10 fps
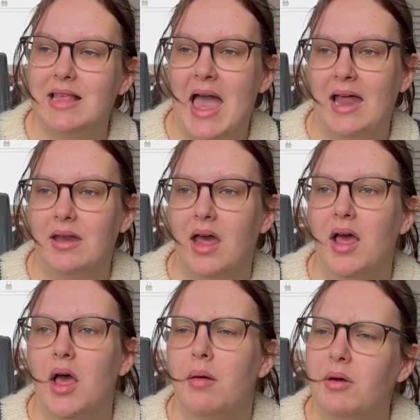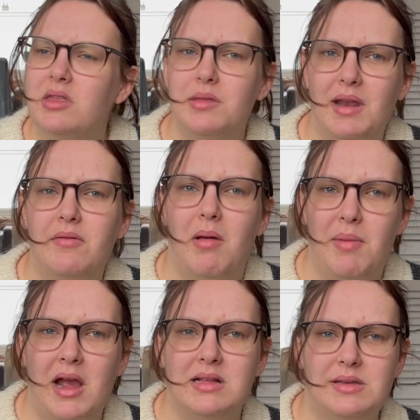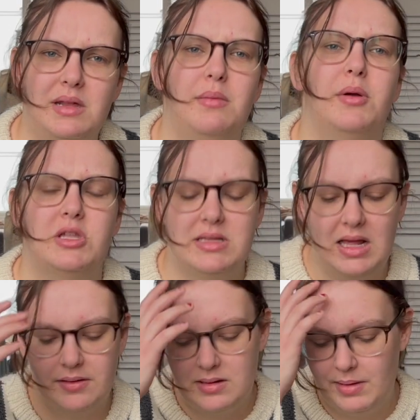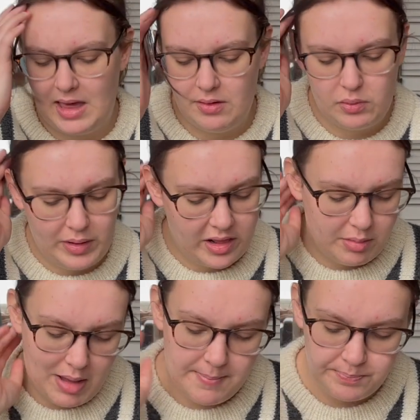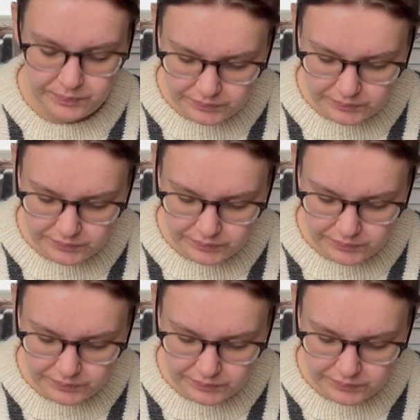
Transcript: and most of the money from my parents I'm going to be purchasing something else with, but